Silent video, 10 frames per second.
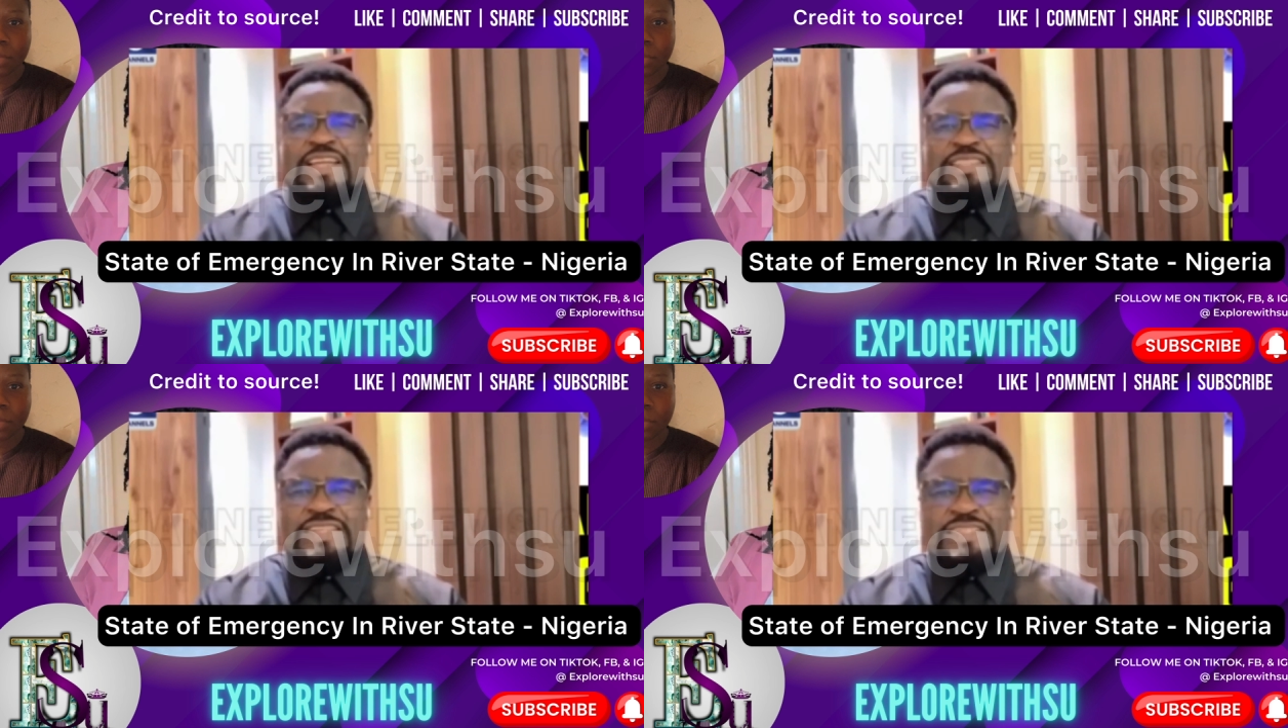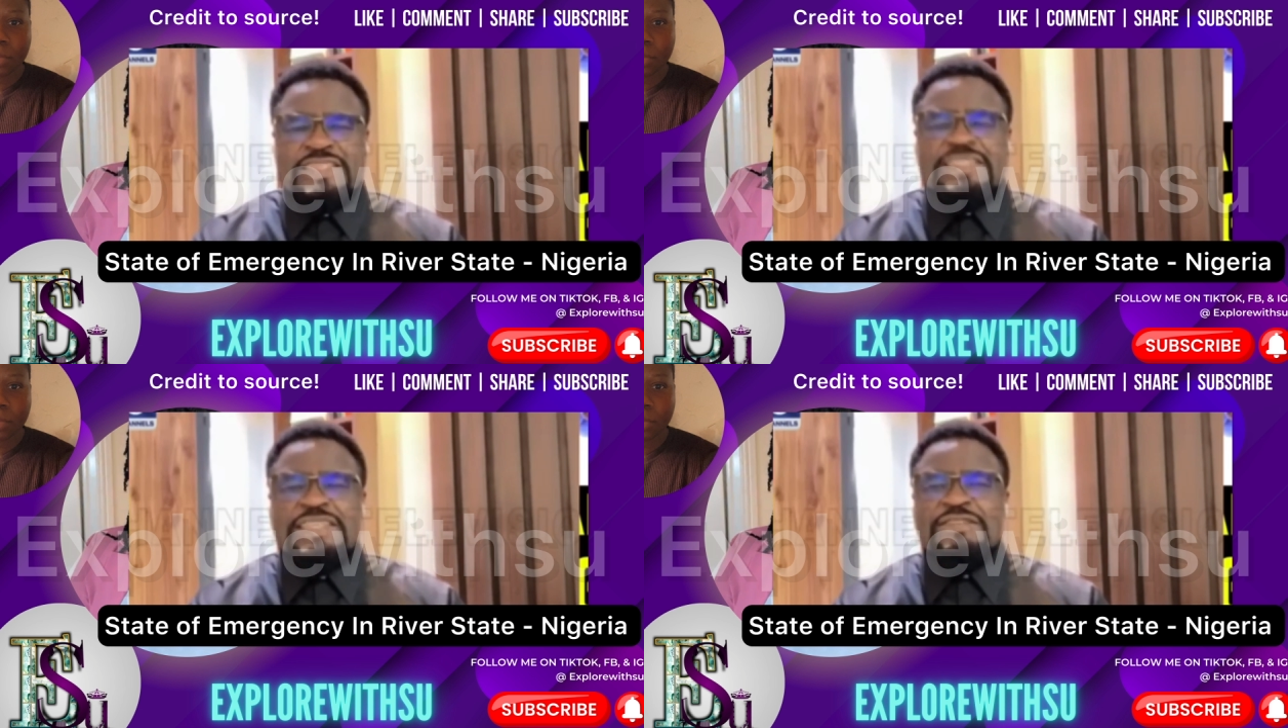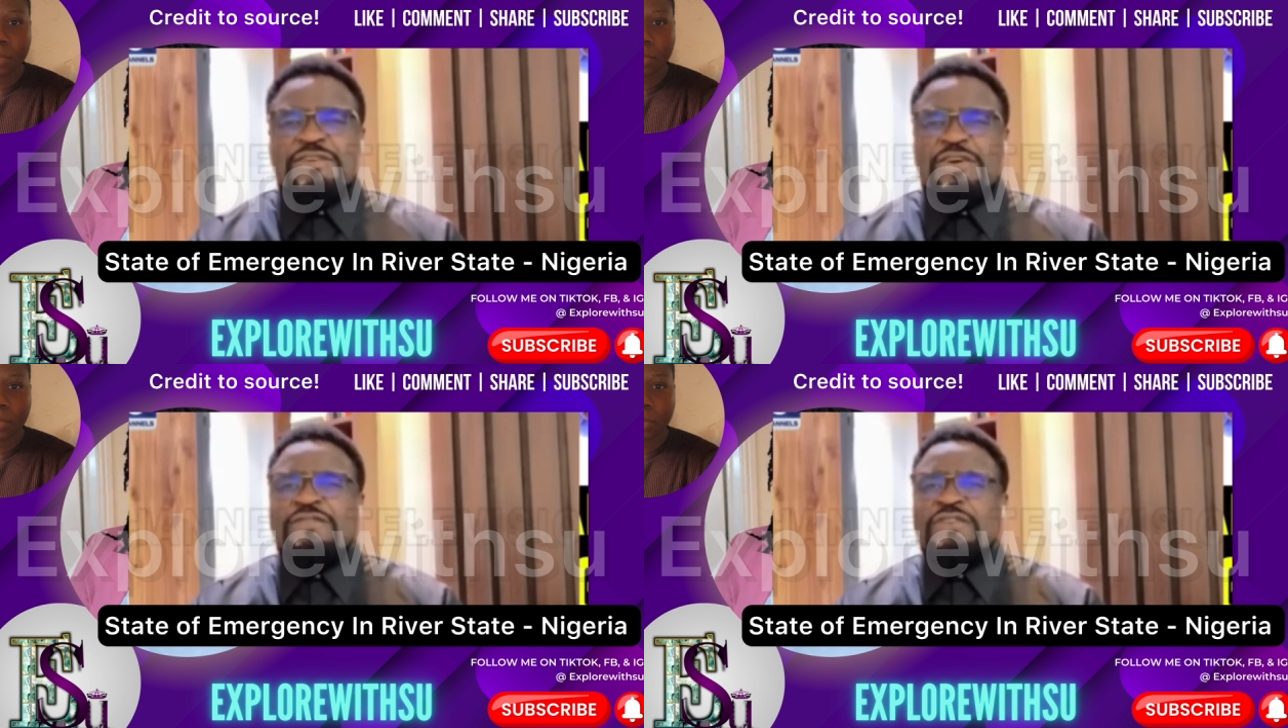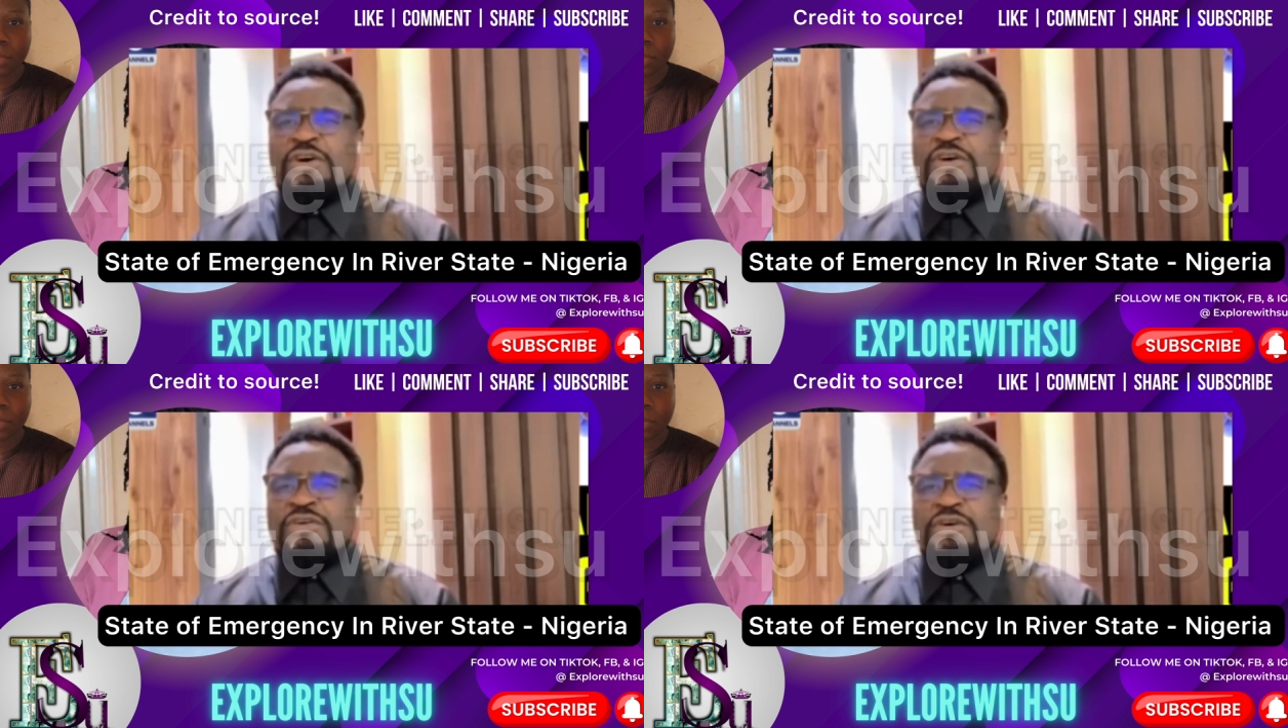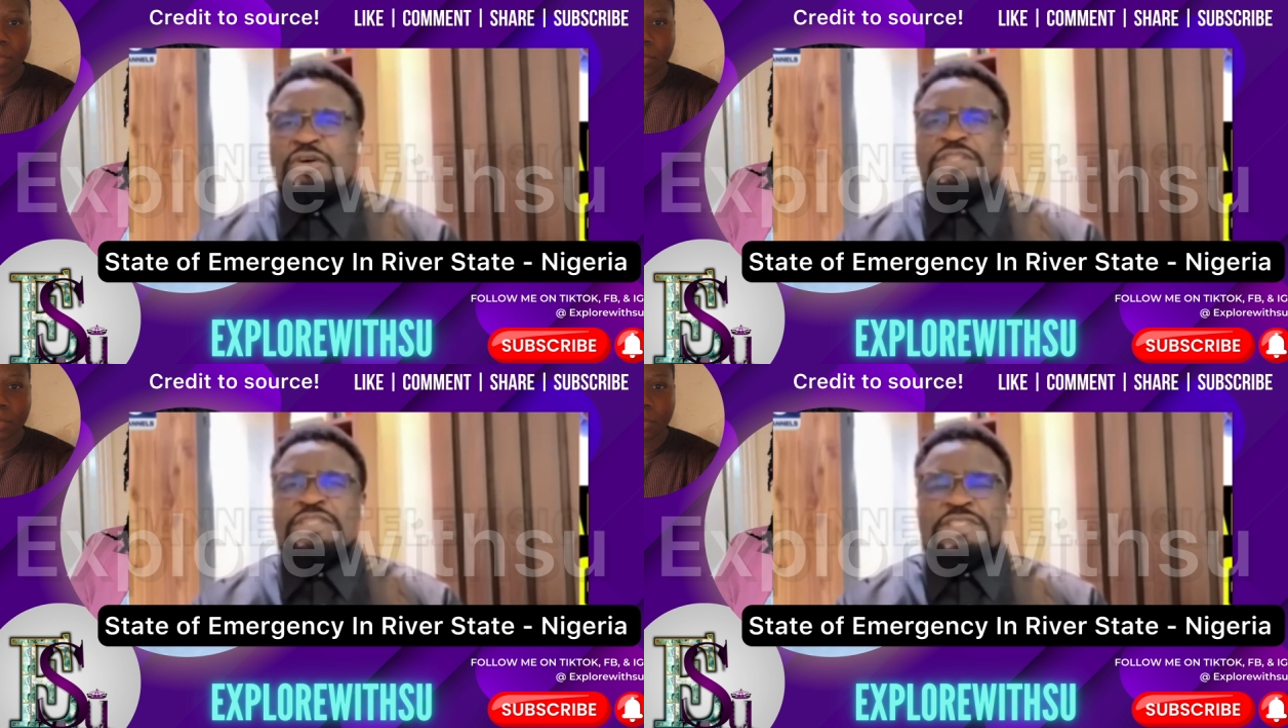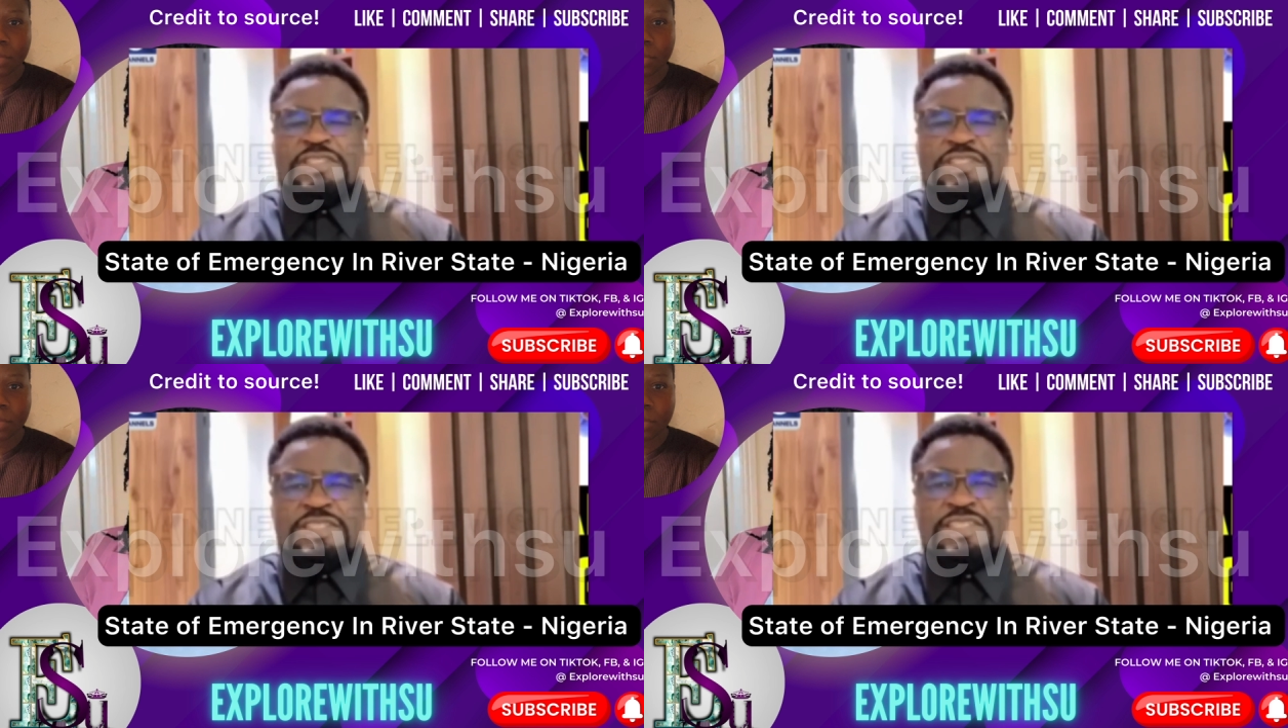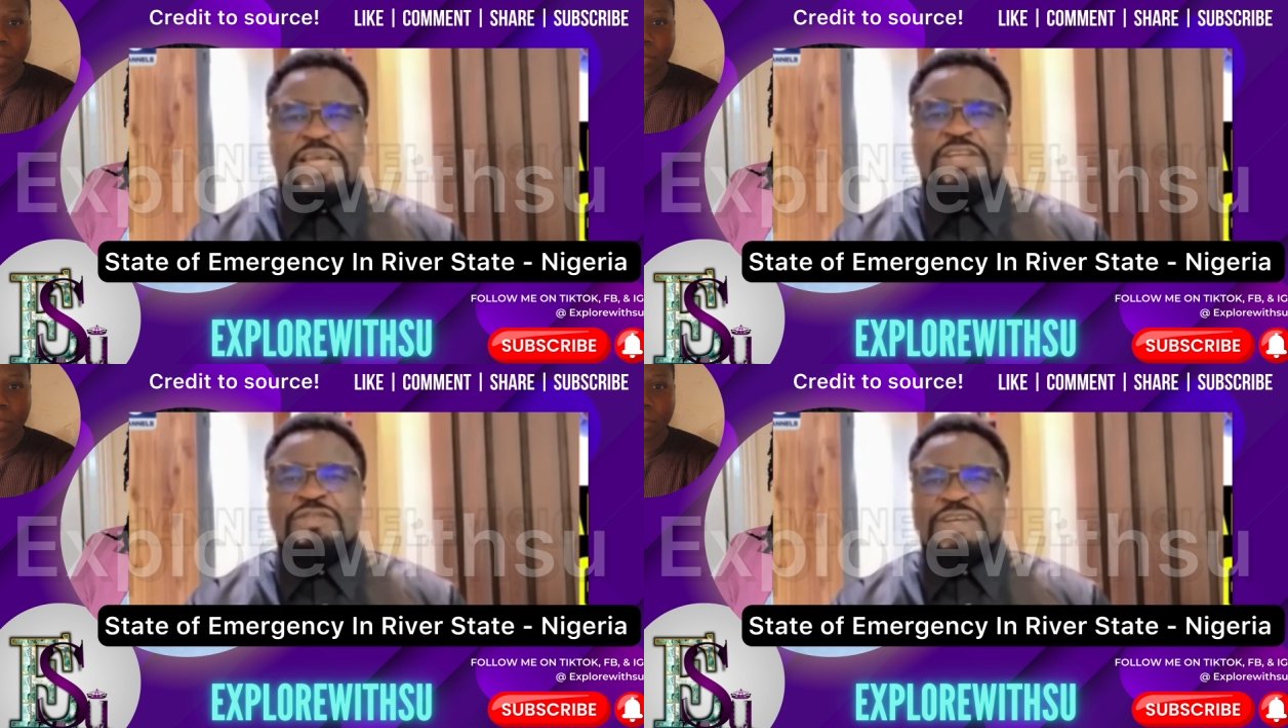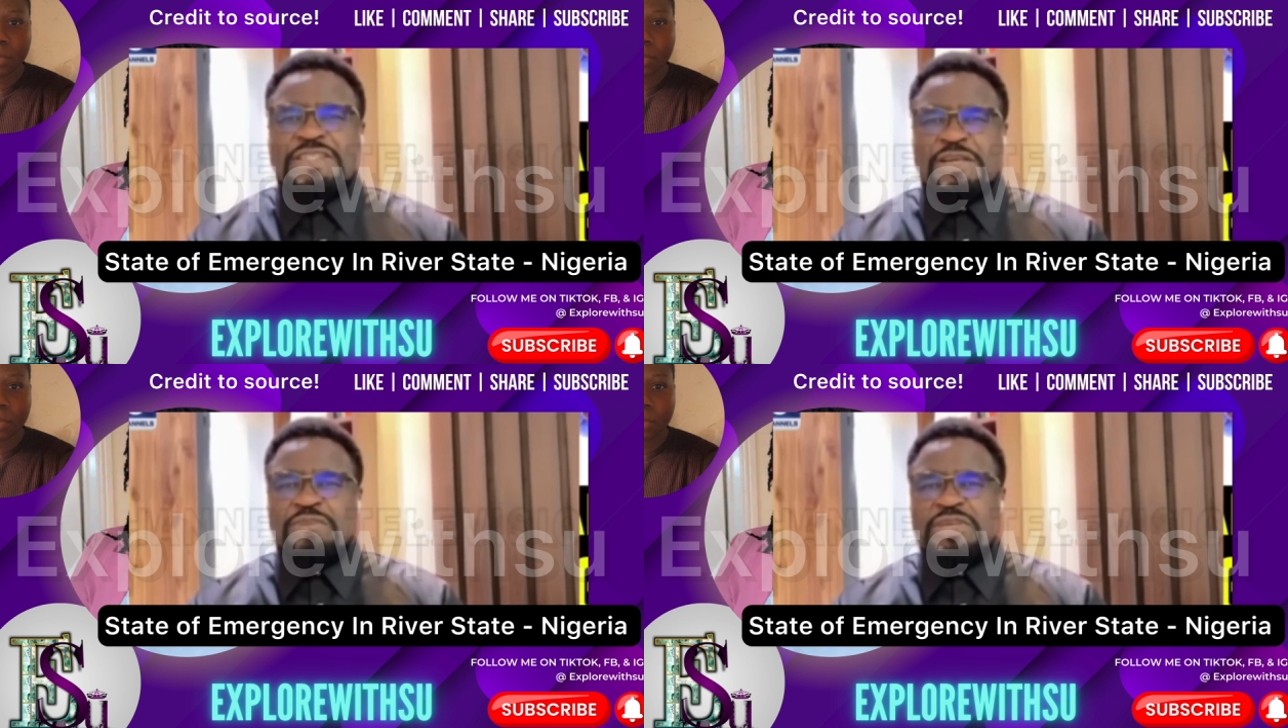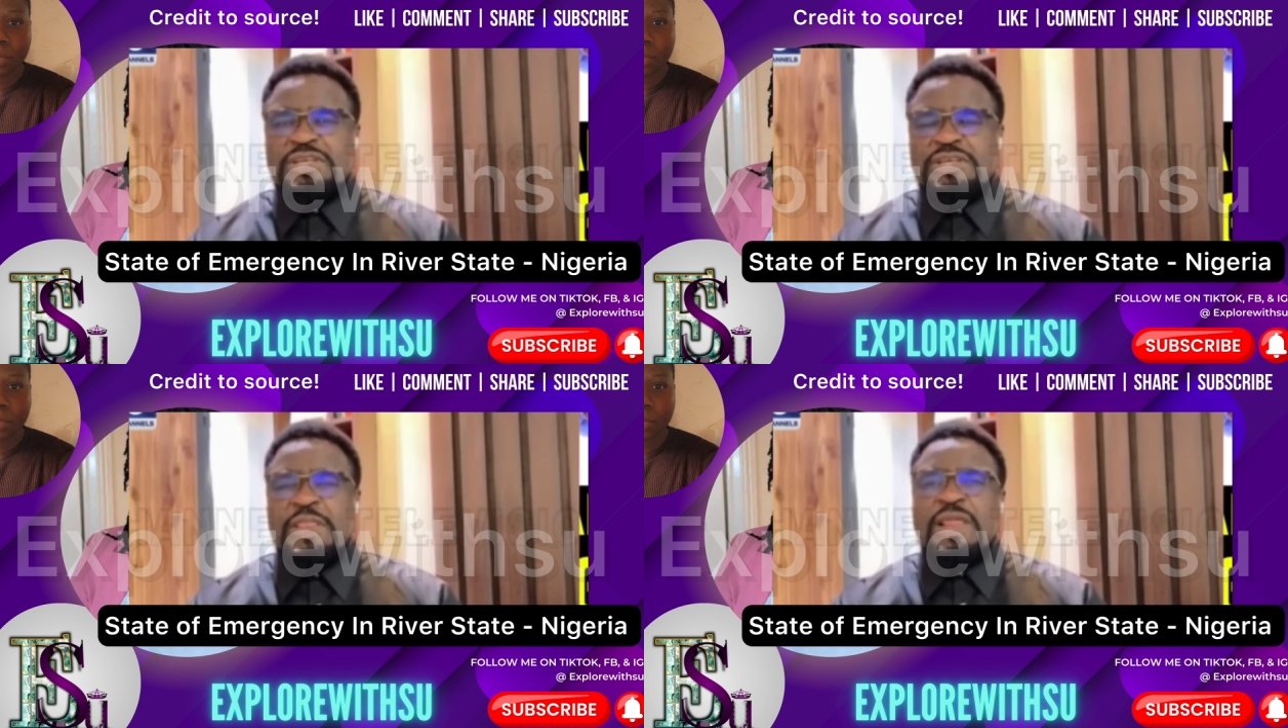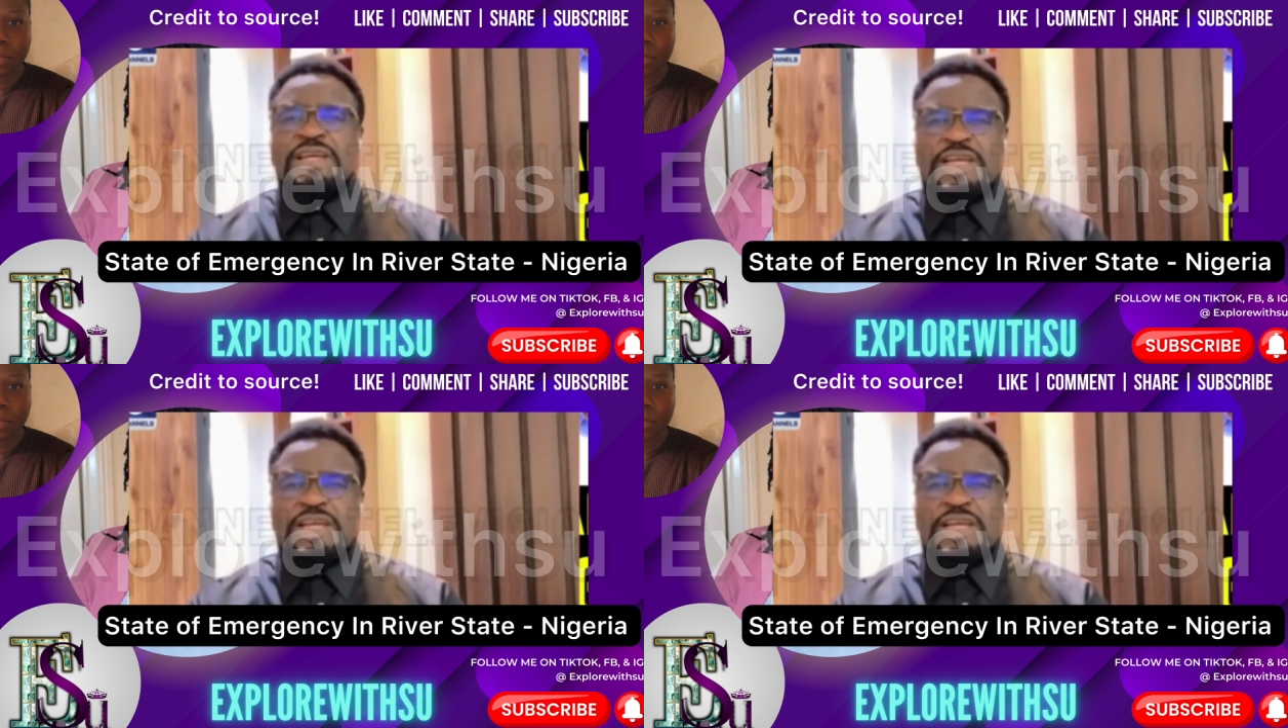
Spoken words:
that a sitting governor or the sitting House of Assembly